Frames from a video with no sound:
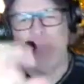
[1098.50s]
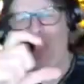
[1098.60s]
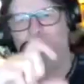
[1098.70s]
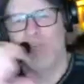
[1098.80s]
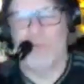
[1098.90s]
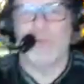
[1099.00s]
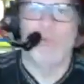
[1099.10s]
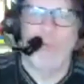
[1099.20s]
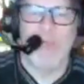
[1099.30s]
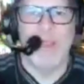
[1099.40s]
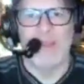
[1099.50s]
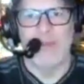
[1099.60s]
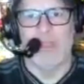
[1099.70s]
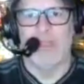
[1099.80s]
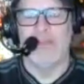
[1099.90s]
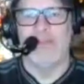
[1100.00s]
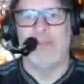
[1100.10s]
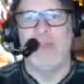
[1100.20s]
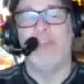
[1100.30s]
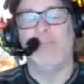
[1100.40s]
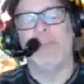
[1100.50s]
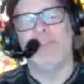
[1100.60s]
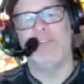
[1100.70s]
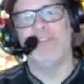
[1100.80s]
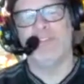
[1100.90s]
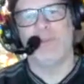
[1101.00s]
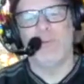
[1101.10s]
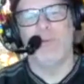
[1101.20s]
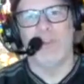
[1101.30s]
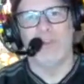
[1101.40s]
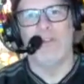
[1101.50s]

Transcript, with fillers: Player score wide angle lens, especially the score.